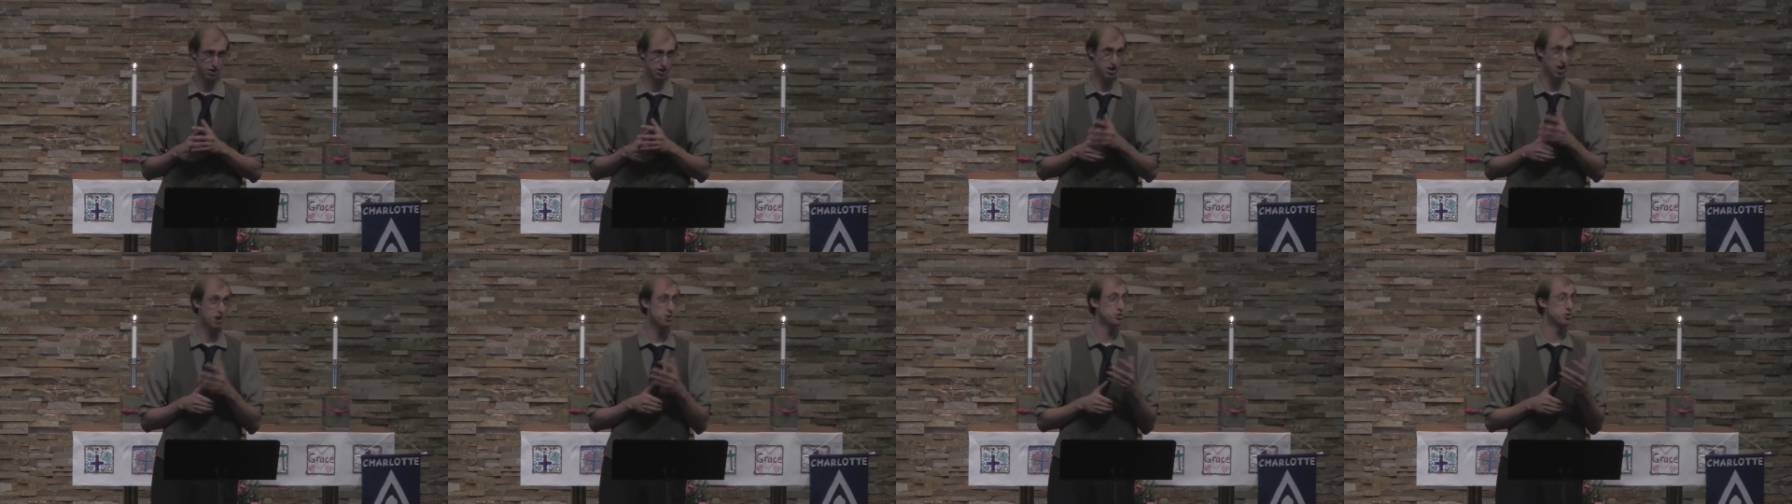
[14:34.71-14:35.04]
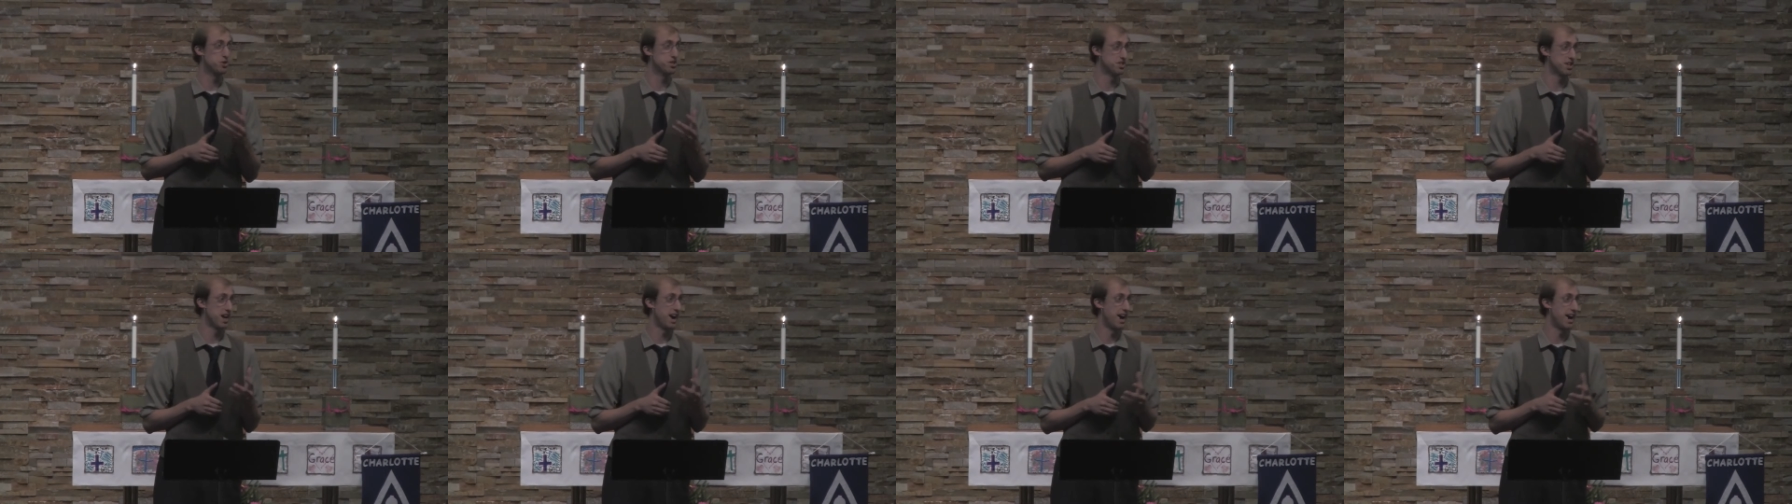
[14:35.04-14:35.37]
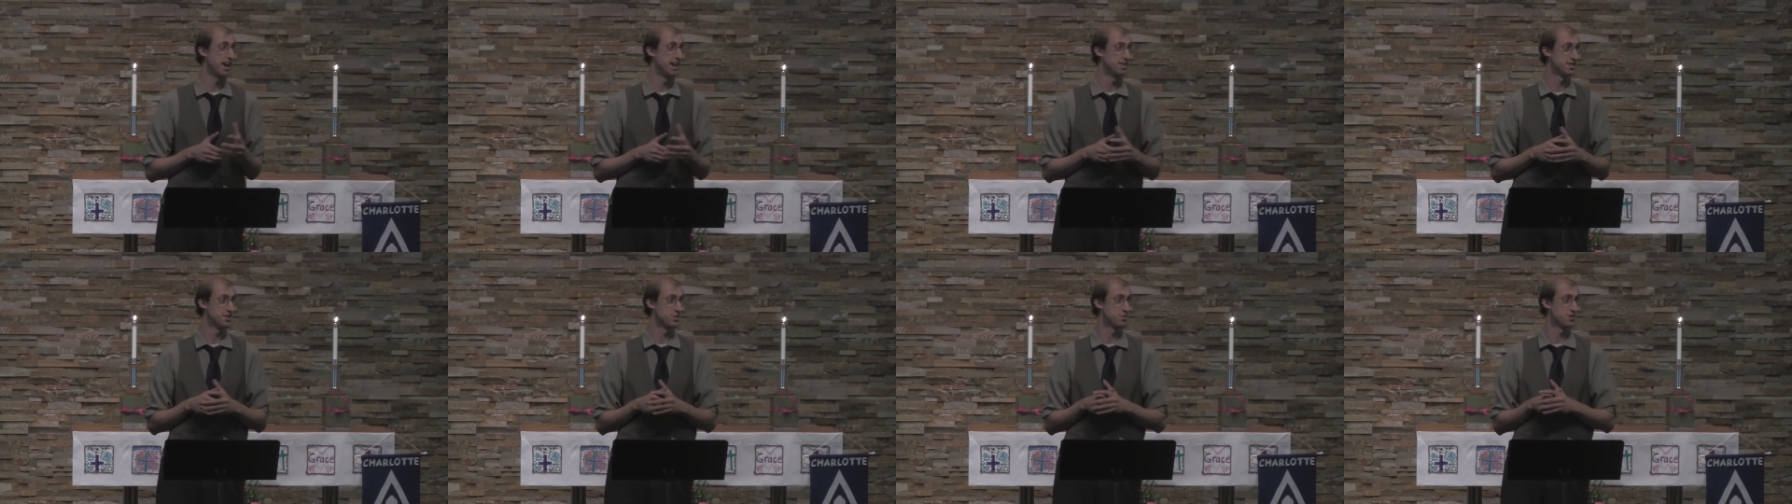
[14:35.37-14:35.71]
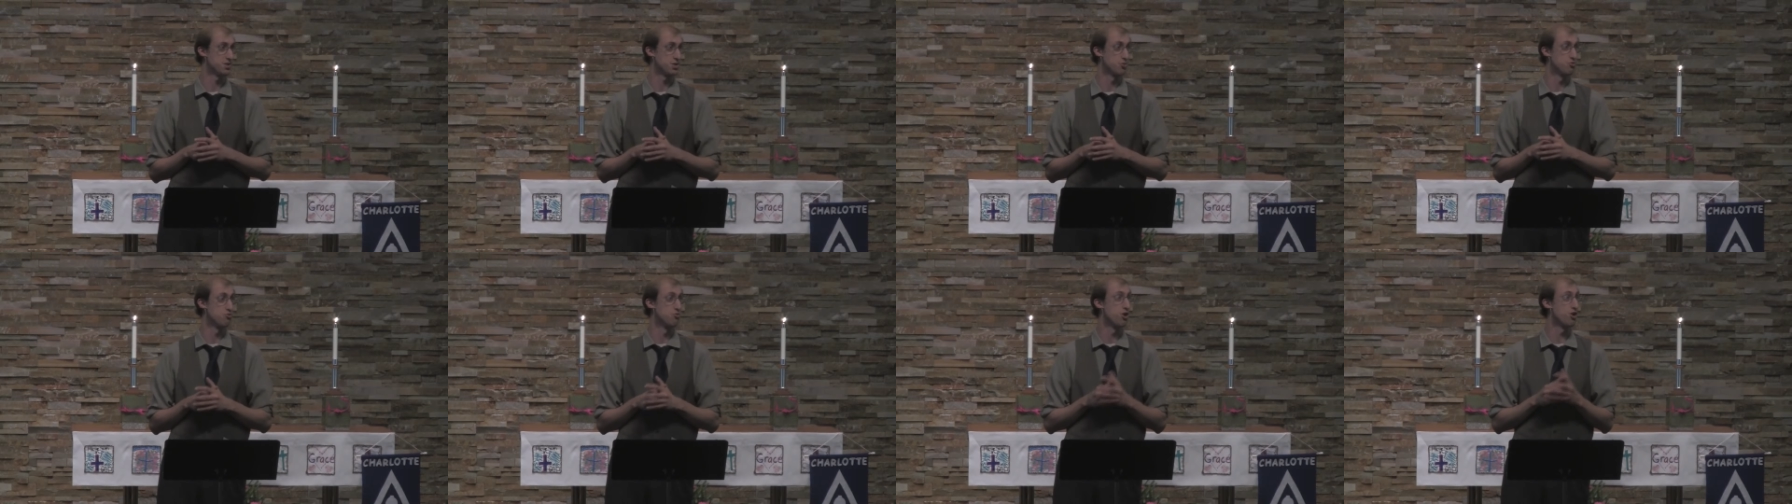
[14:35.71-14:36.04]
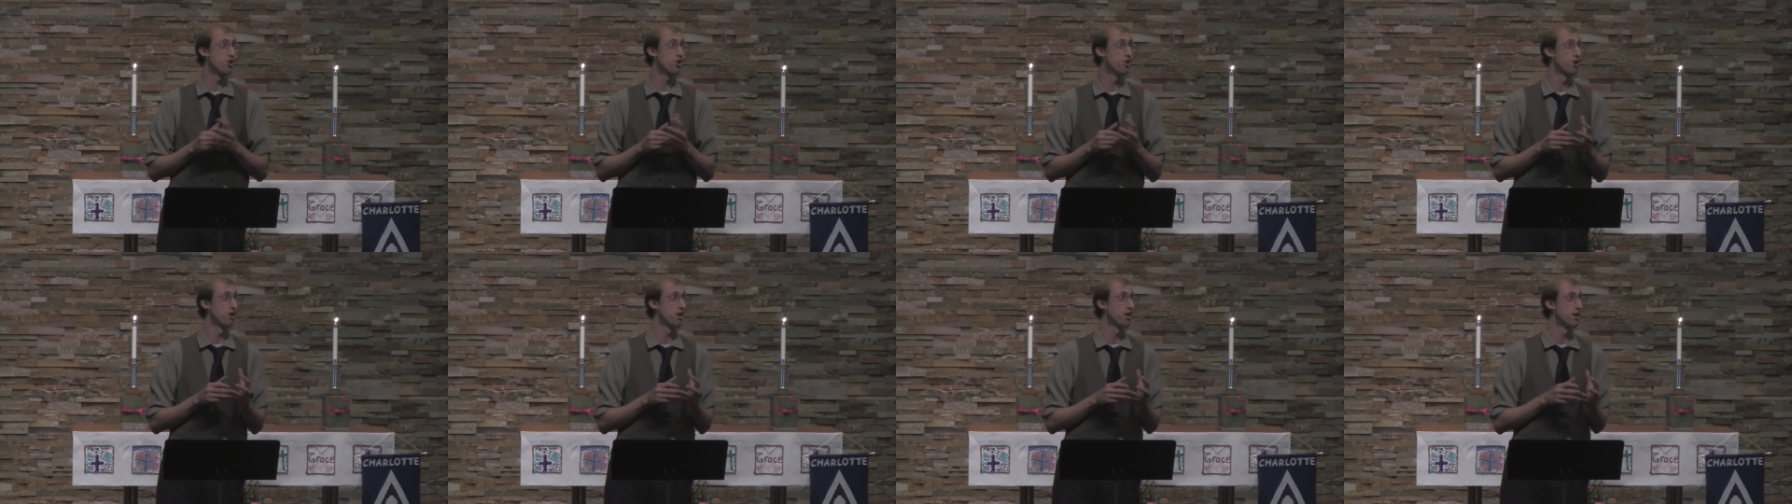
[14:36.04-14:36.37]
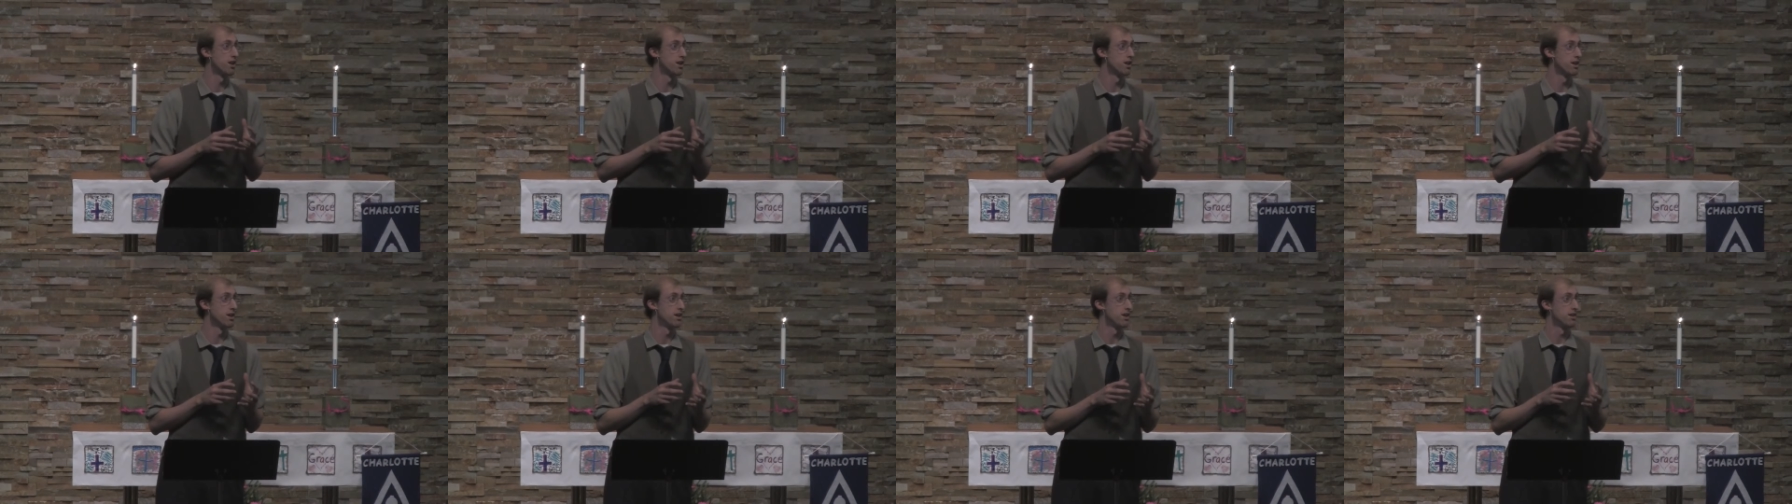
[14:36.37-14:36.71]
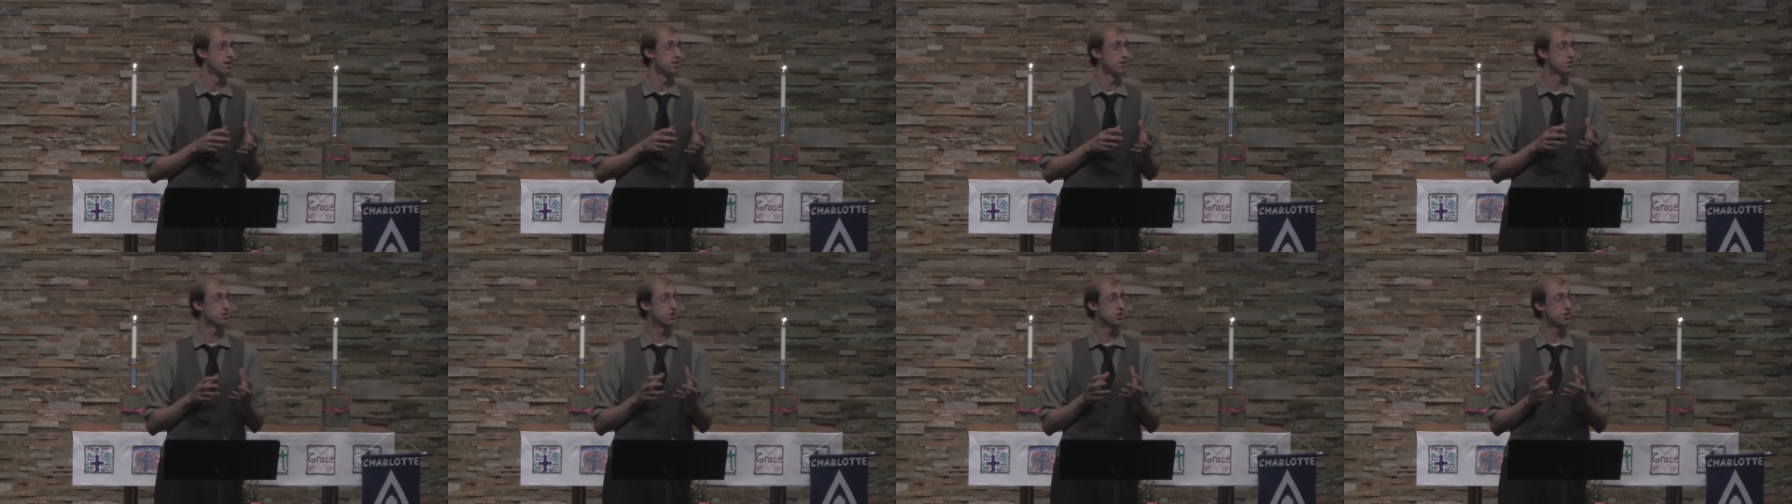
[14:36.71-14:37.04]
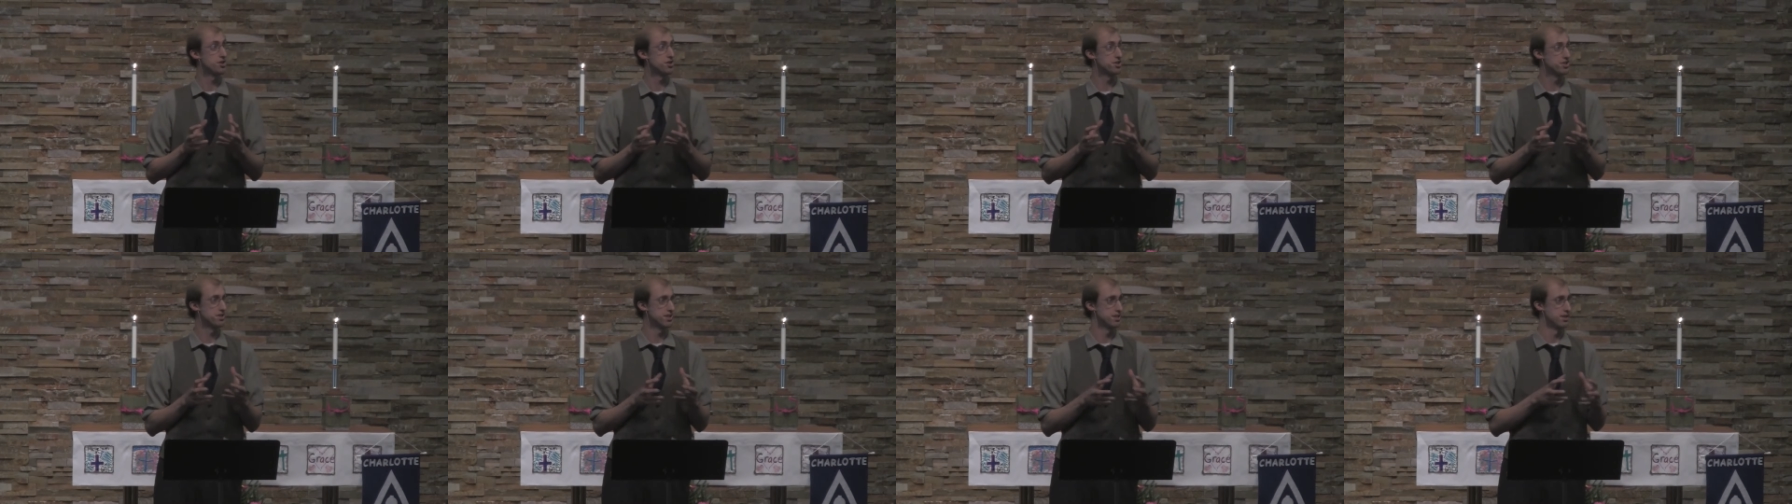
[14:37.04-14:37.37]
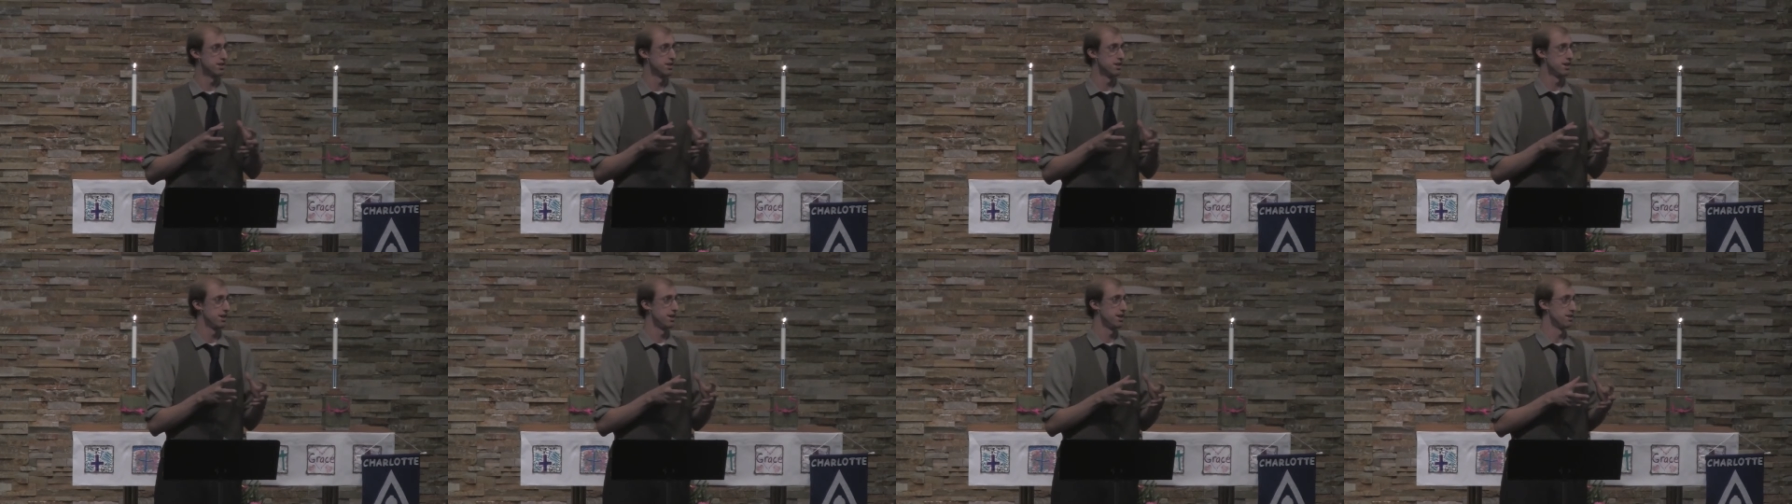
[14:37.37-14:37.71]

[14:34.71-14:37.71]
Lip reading: to the countryside, I went to rural churches and